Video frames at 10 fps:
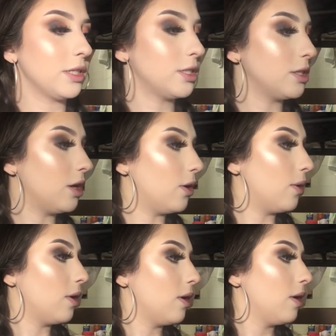
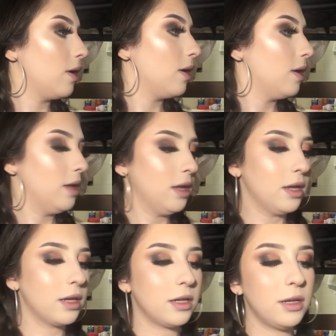So
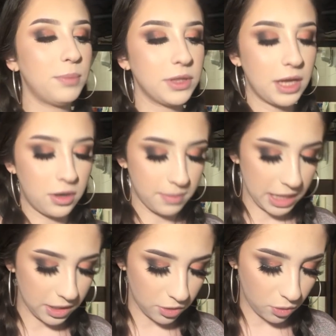I'm gonna put that on my
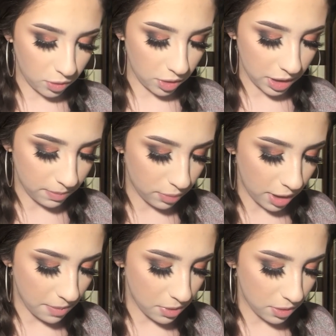inner corner and
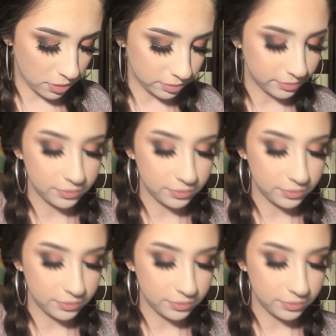brow bone.